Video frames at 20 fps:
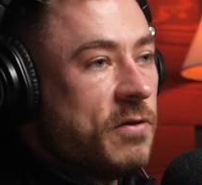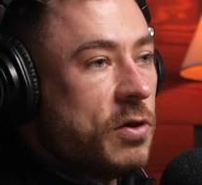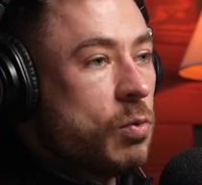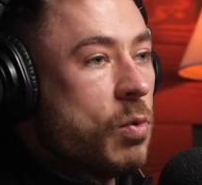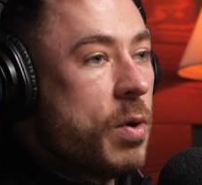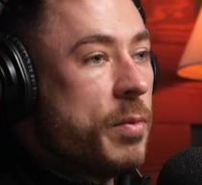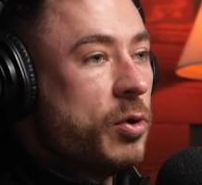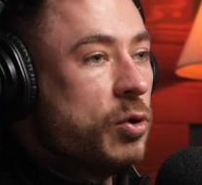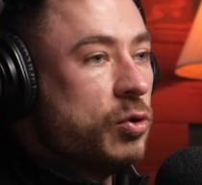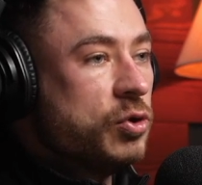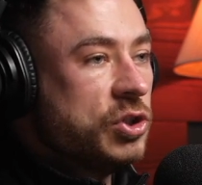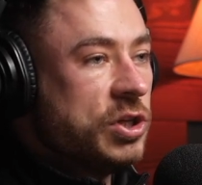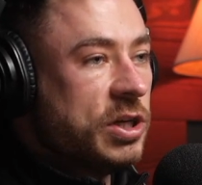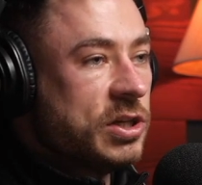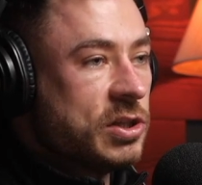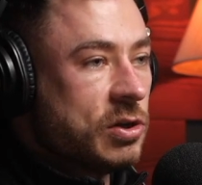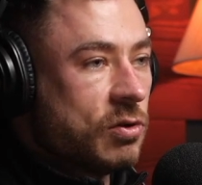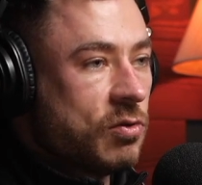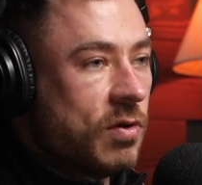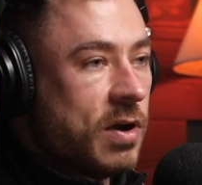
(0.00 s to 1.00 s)
For the women who
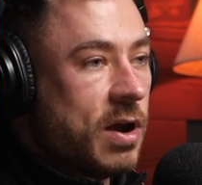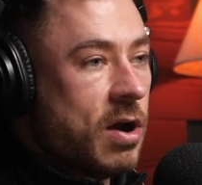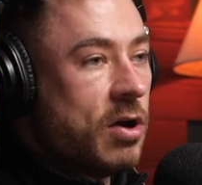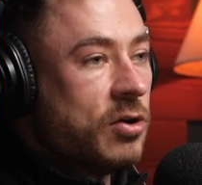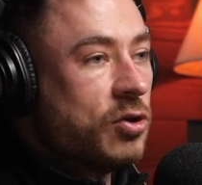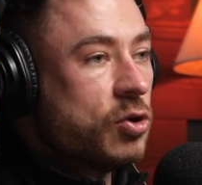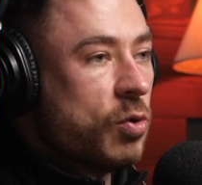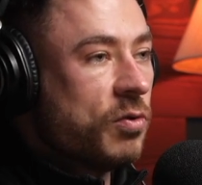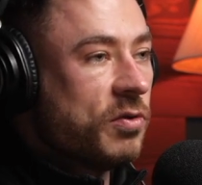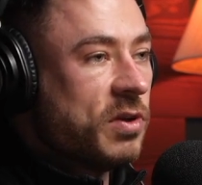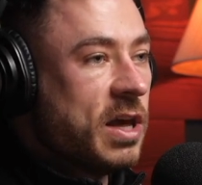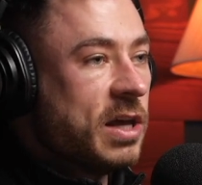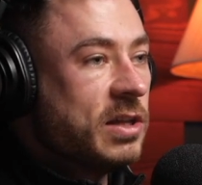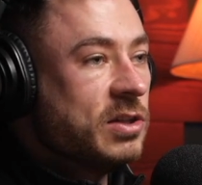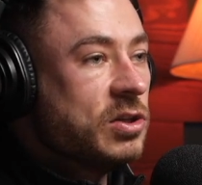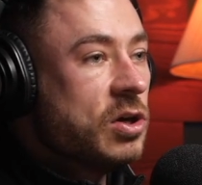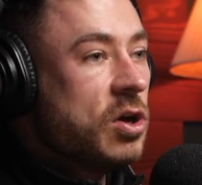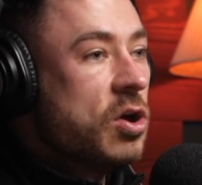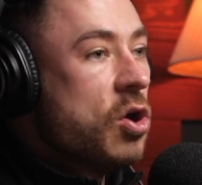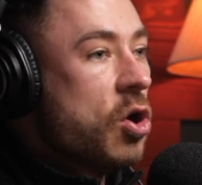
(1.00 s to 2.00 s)
chased a career and don't have
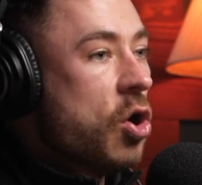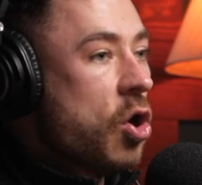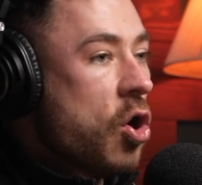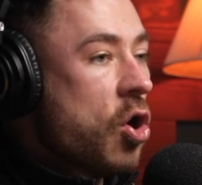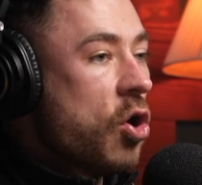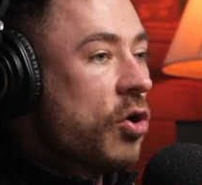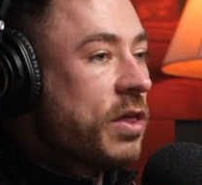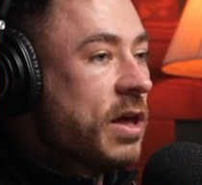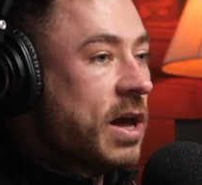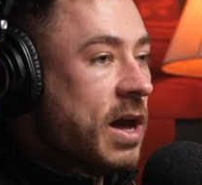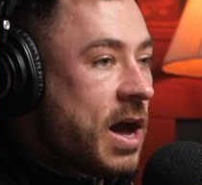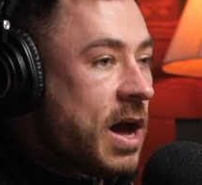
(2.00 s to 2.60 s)
kids, are they